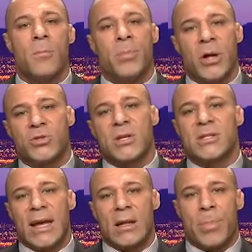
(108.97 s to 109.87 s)
Belcher can
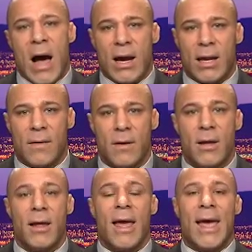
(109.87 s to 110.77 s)
stay in the pocket
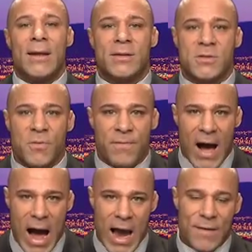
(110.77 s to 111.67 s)
and
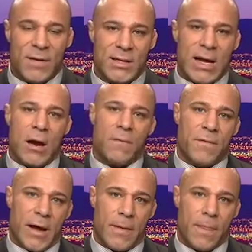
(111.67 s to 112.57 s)
survive the entire
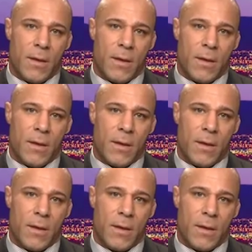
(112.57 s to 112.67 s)
fight.